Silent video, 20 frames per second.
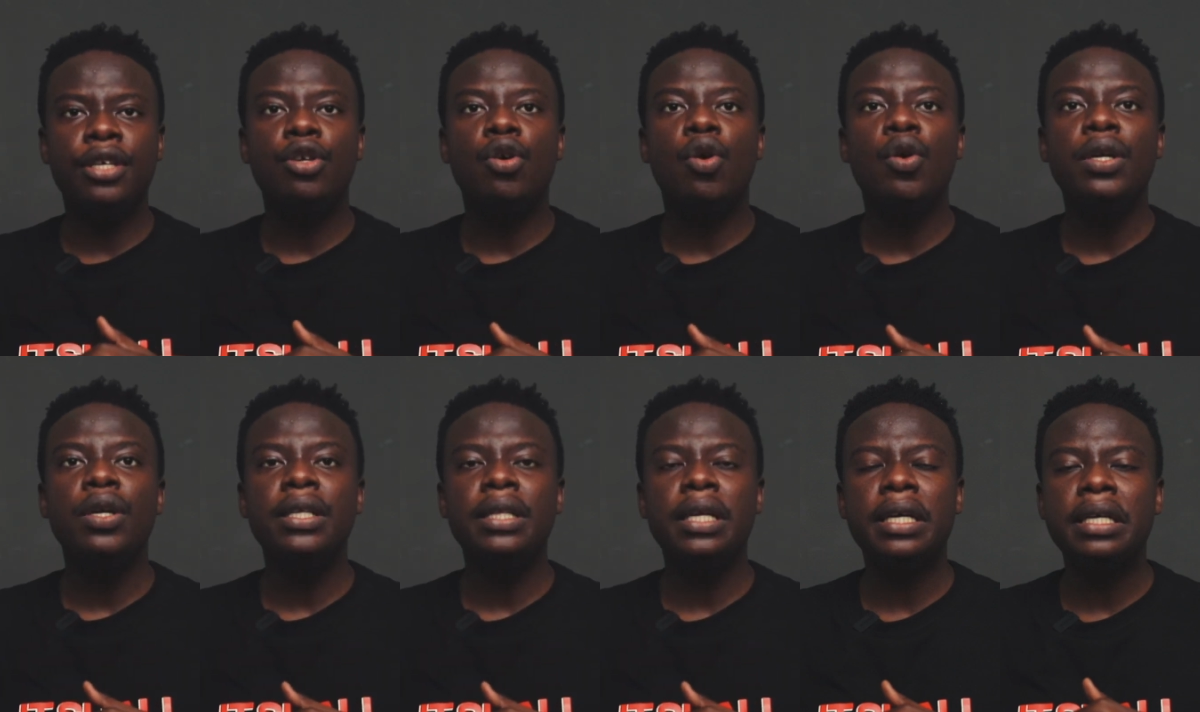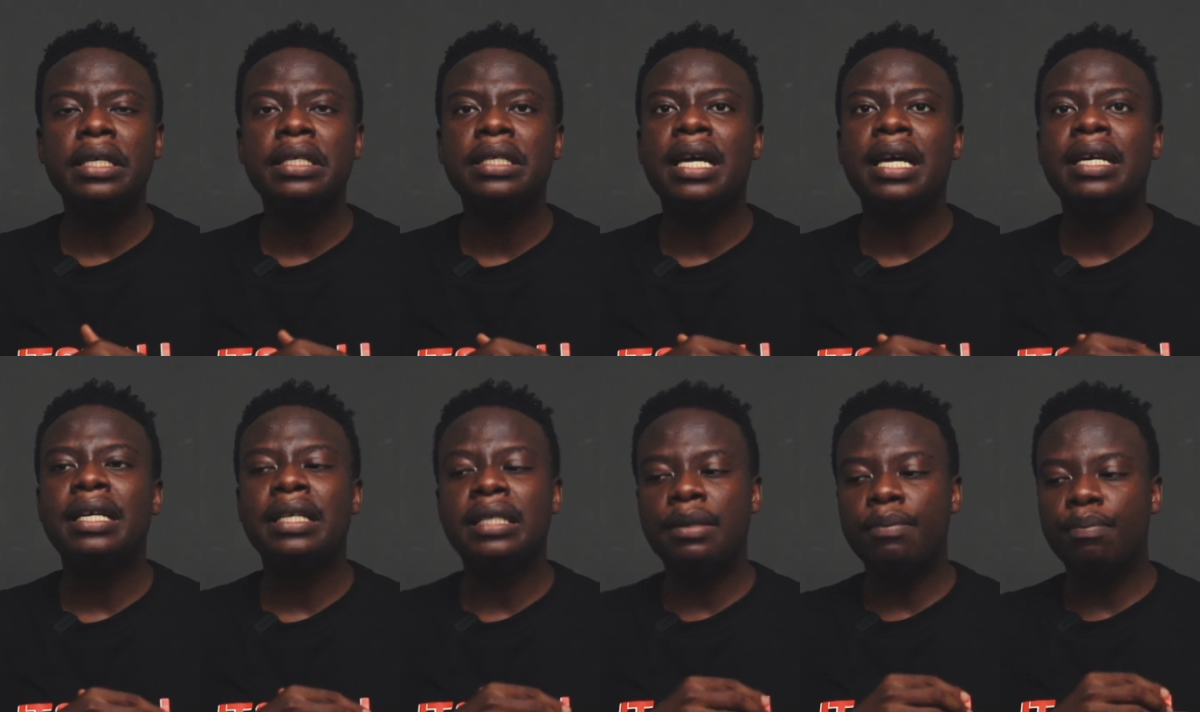the only thing is
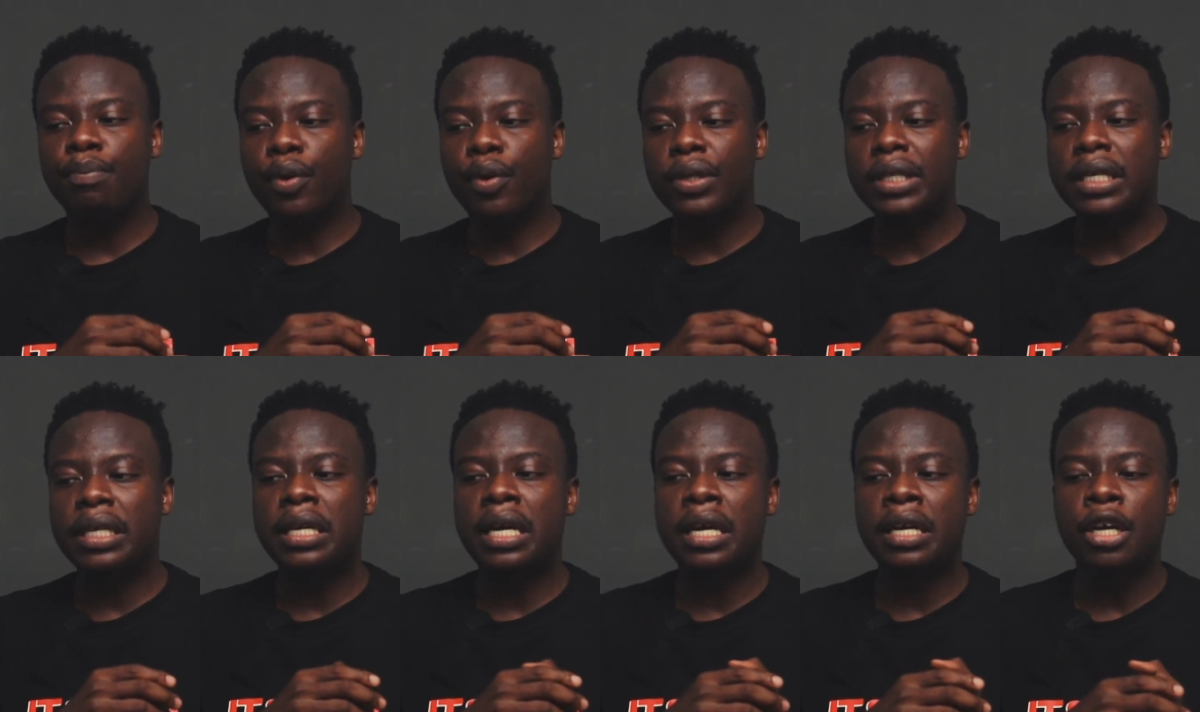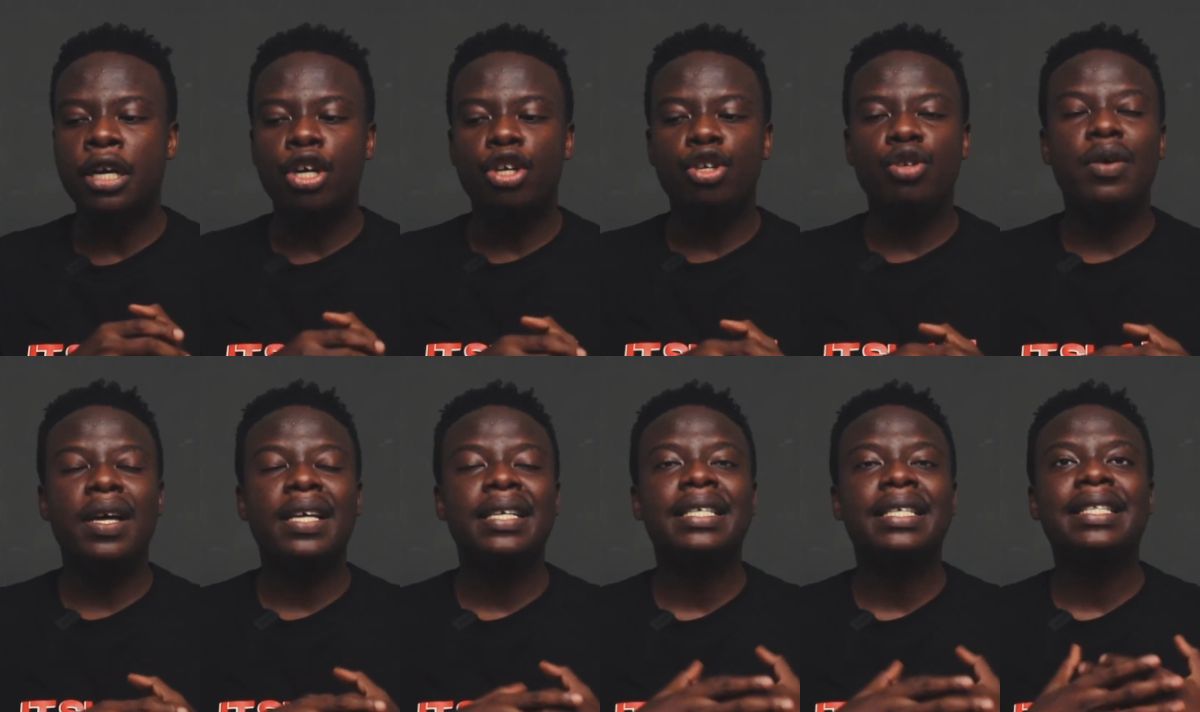that it's important that
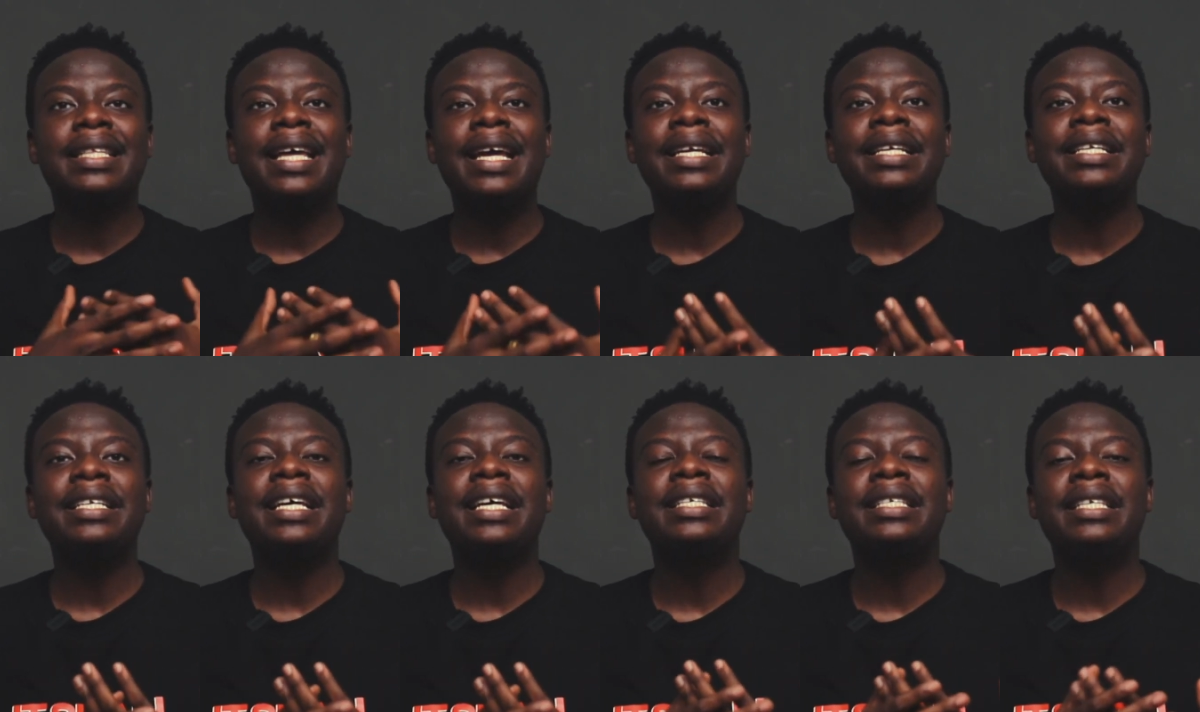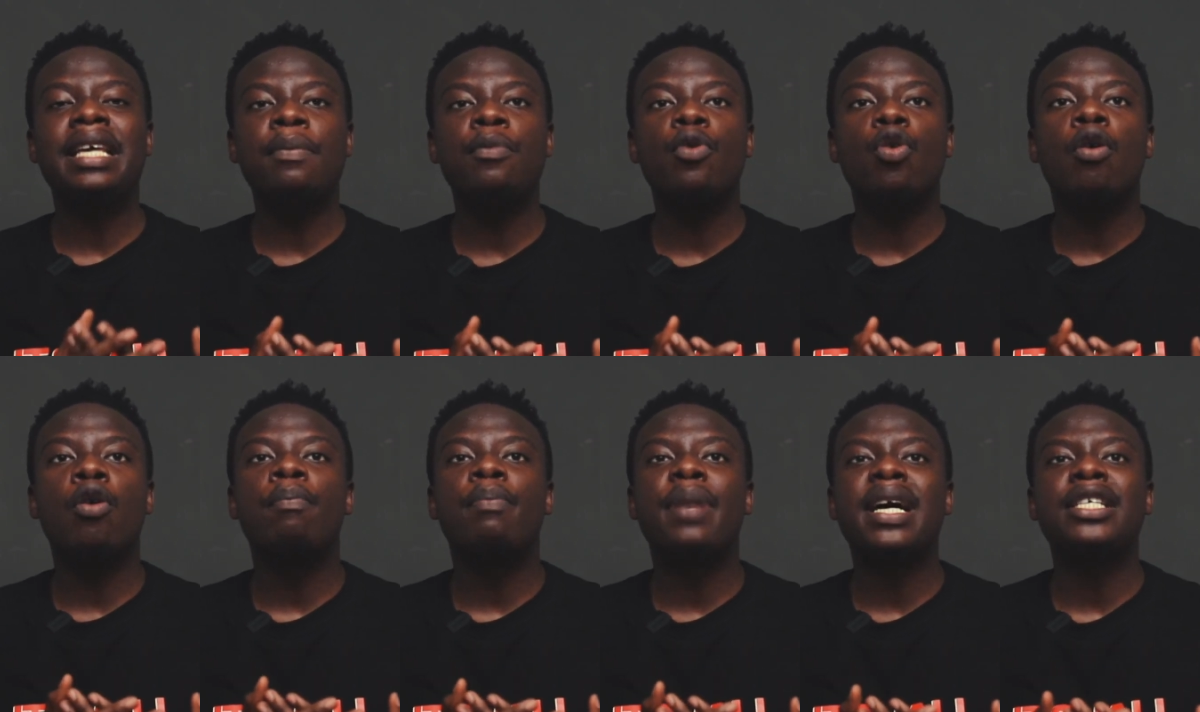you extend the same
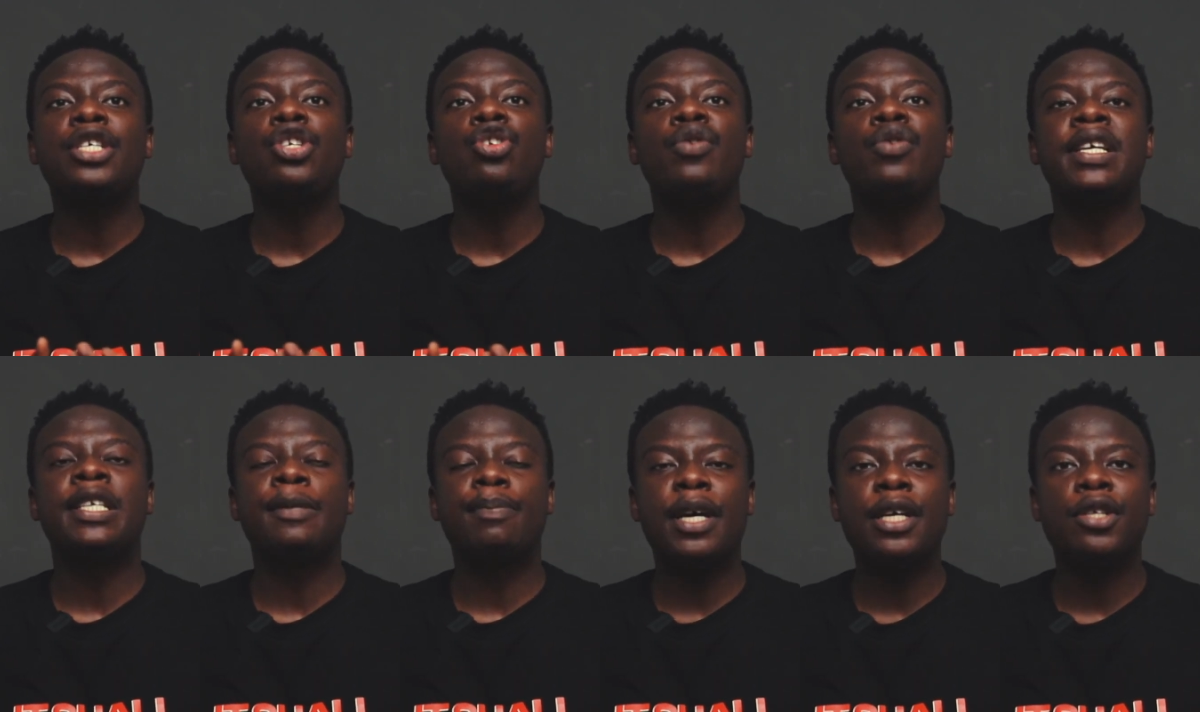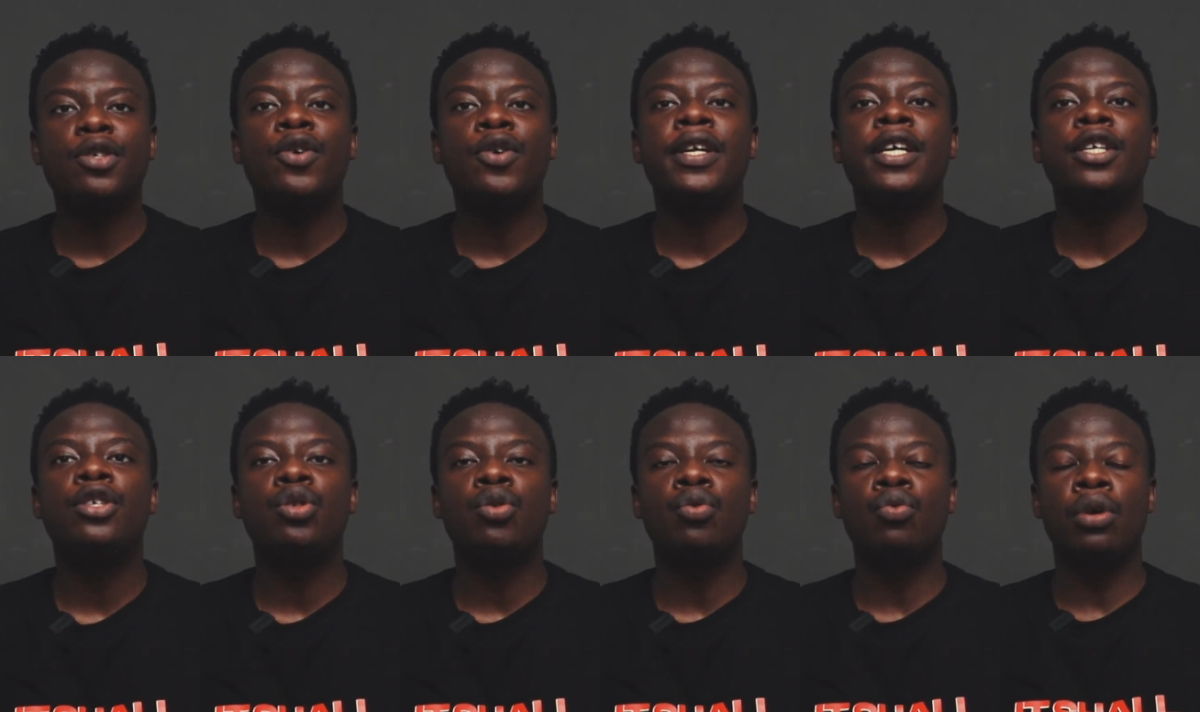compassion you expect
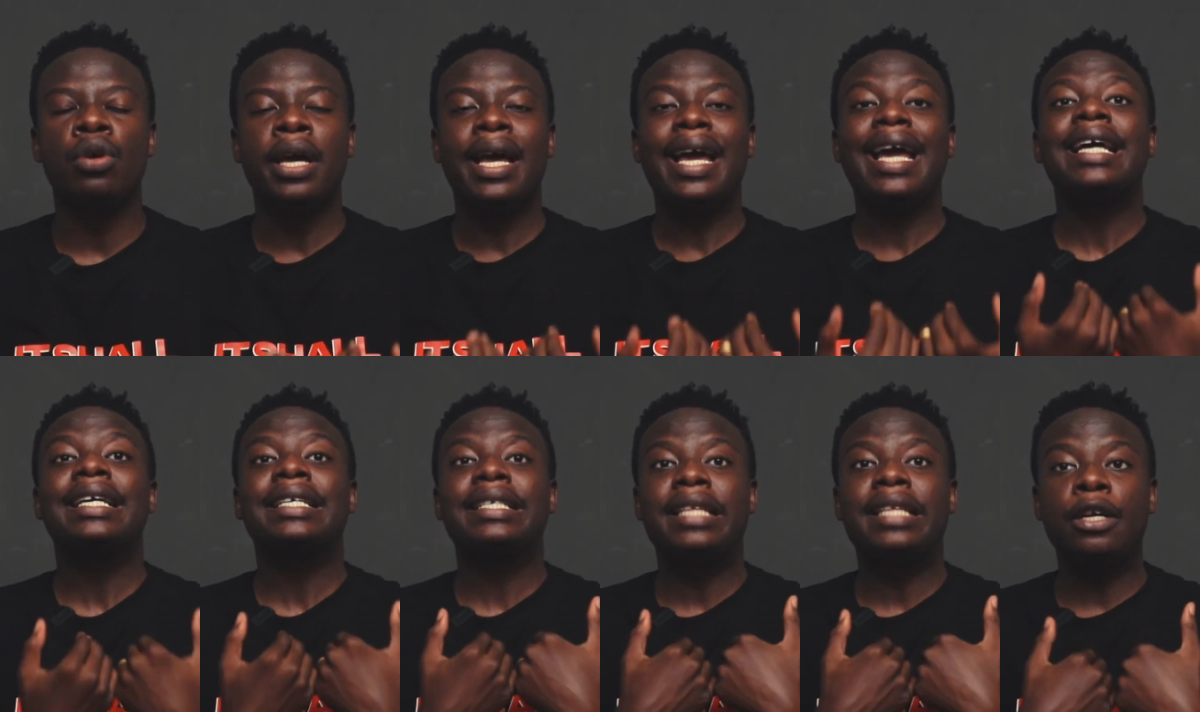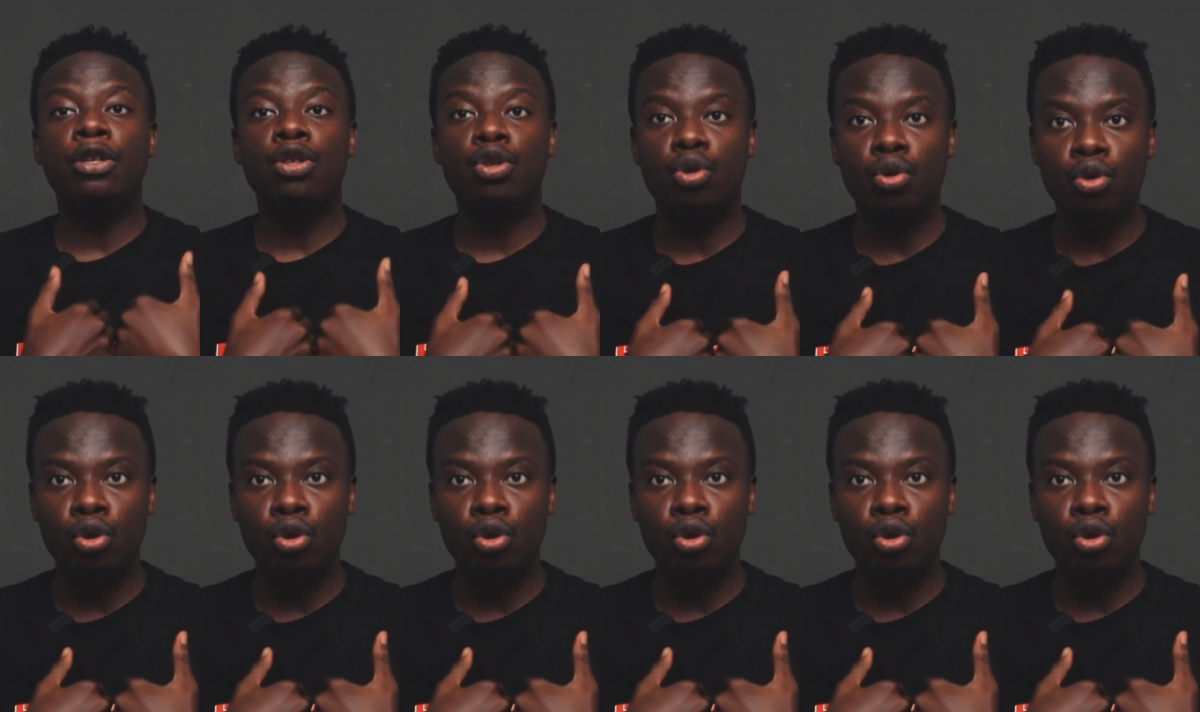others to extend to